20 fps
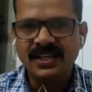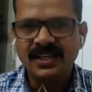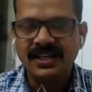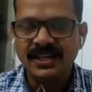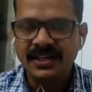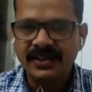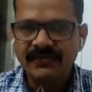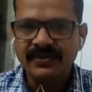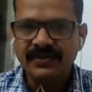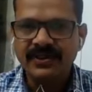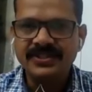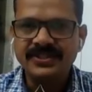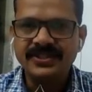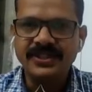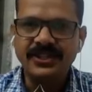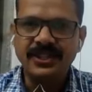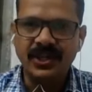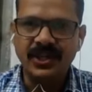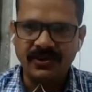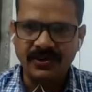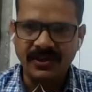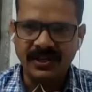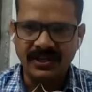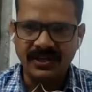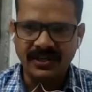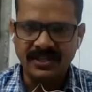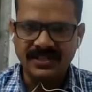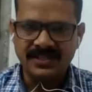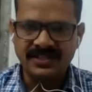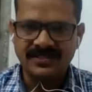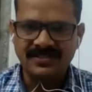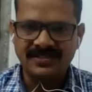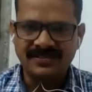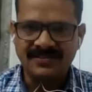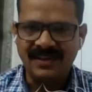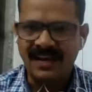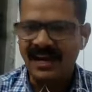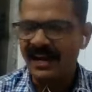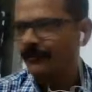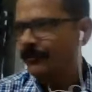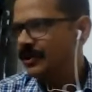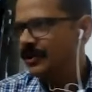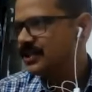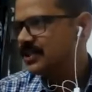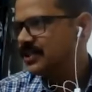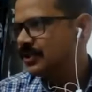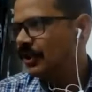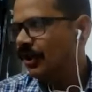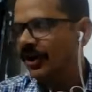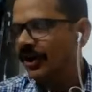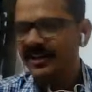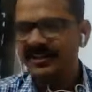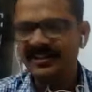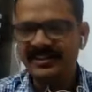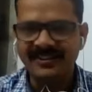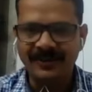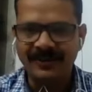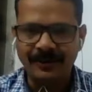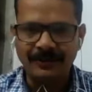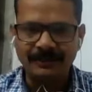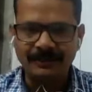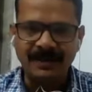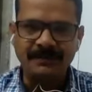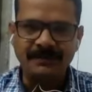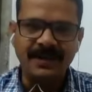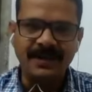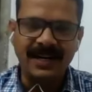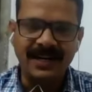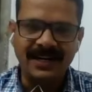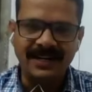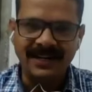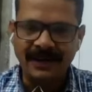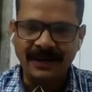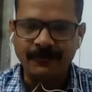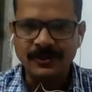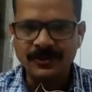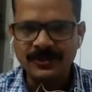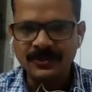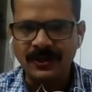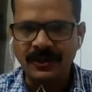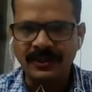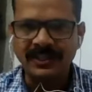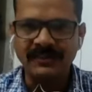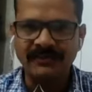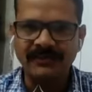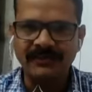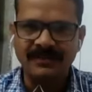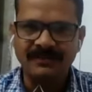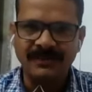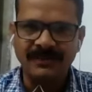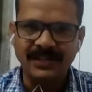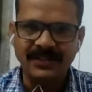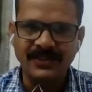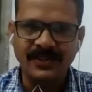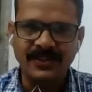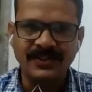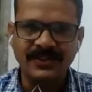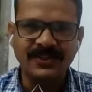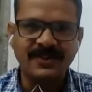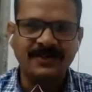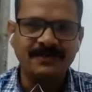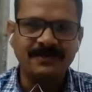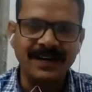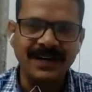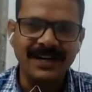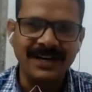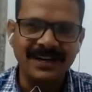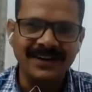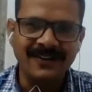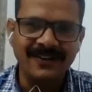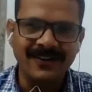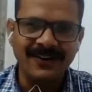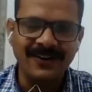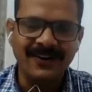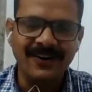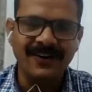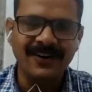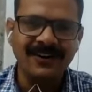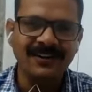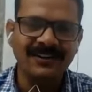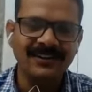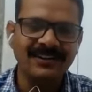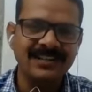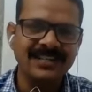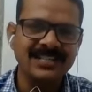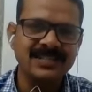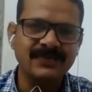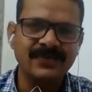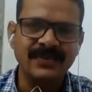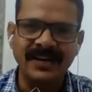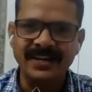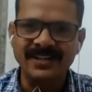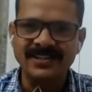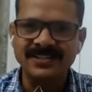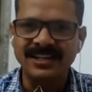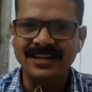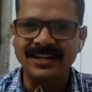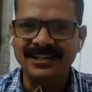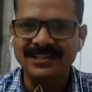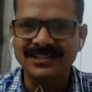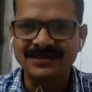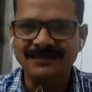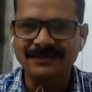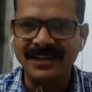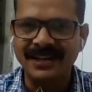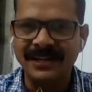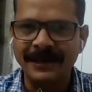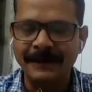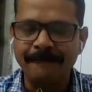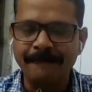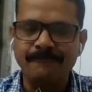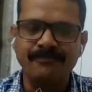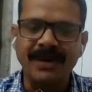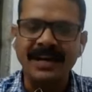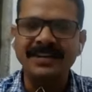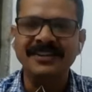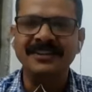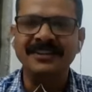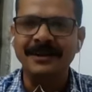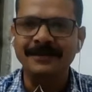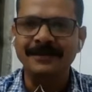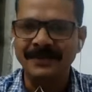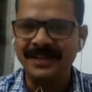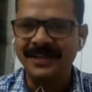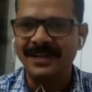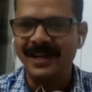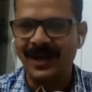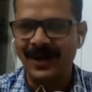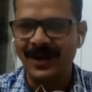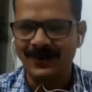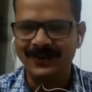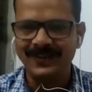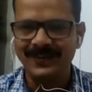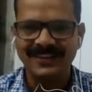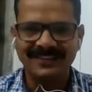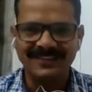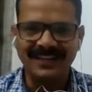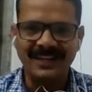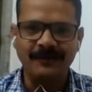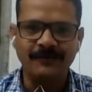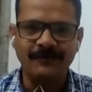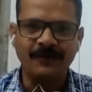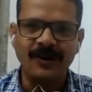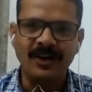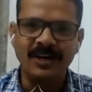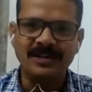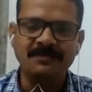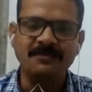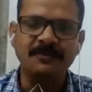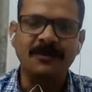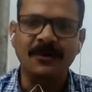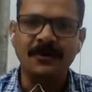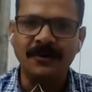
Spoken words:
difference in your English. I was thought on my bed. I was talking with my daughter. All these friends are speaking better than me now. They have got more